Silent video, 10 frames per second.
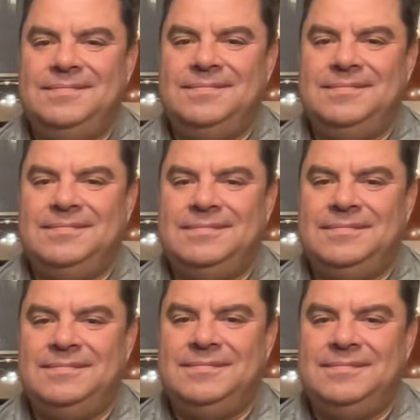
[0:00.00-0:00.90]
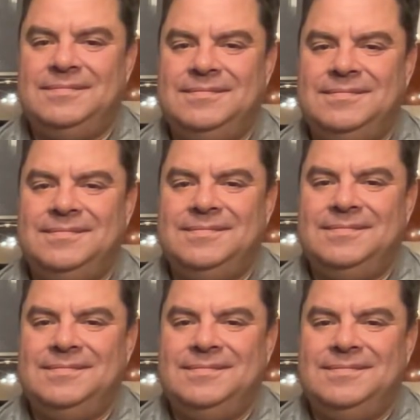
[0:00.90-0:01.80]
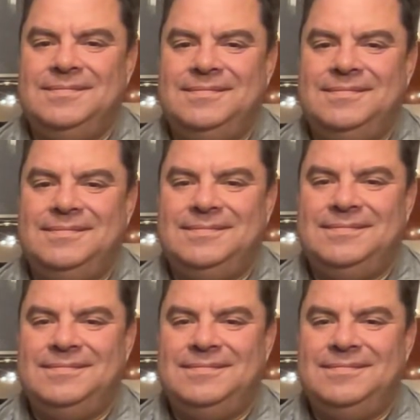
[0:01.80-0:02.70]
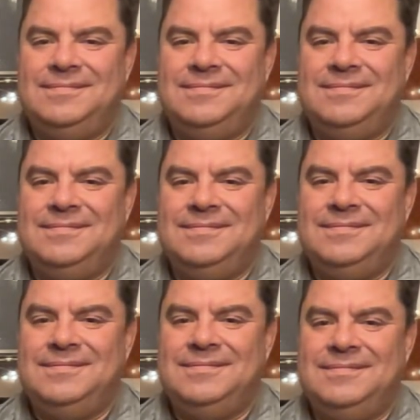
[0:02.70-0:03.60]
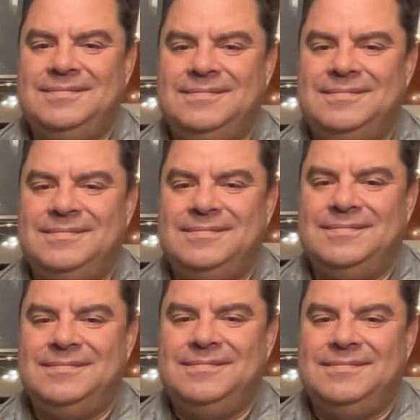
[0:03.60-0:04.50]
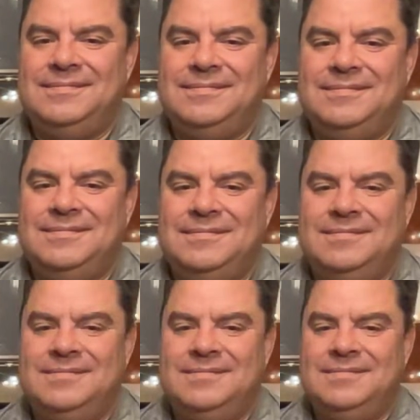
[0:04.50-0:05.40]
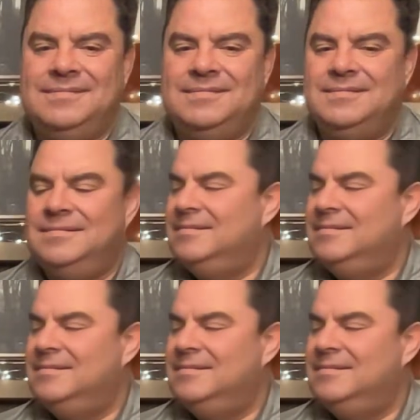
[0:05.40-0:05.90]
No words are spoken by the person on screen.